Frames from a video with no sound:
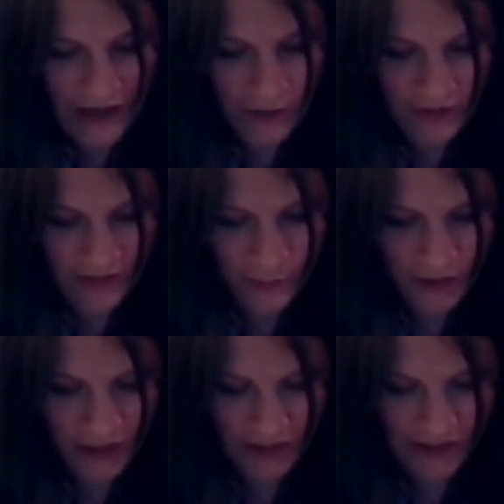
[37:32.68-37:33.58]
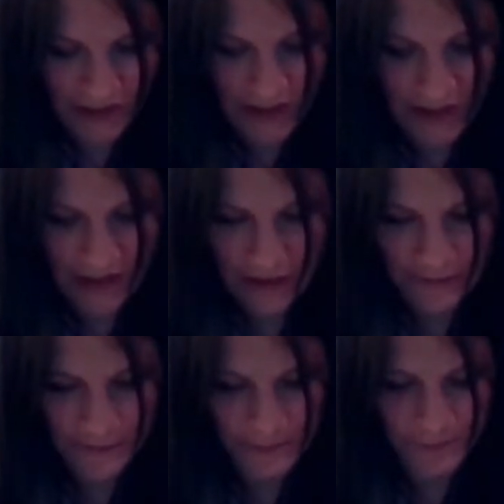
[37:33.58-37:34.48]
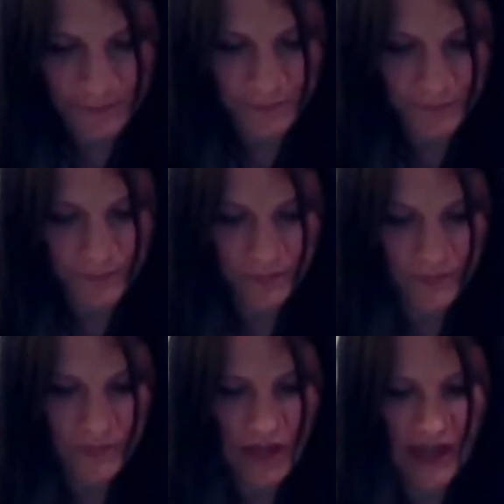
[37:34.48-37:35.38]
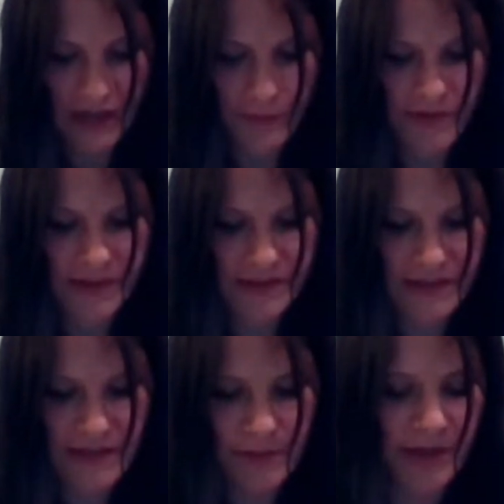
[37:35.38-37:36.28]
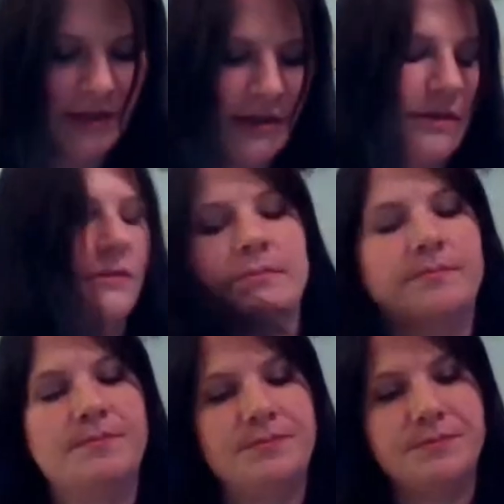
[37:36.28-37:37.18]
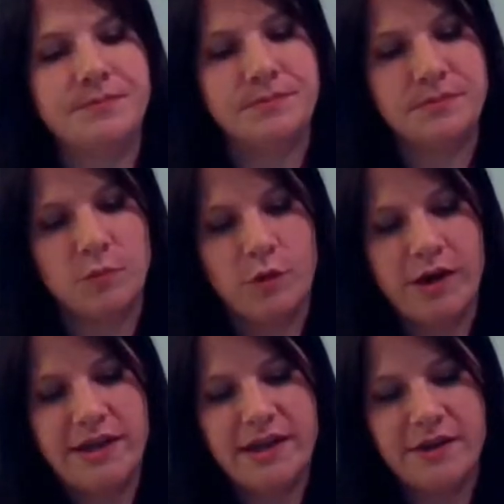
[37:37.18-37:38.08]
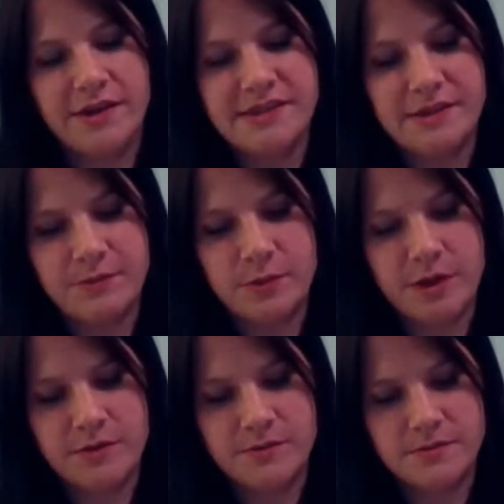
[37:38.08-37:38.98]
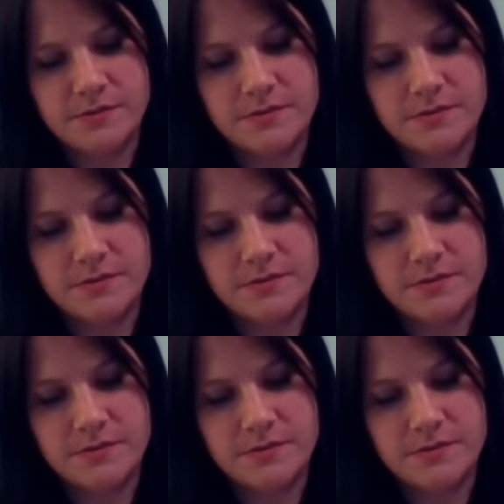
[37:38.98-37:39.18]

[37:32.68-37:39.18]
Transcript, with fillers: I know this brand. I think I had one of these on eBay like right now. They sell for about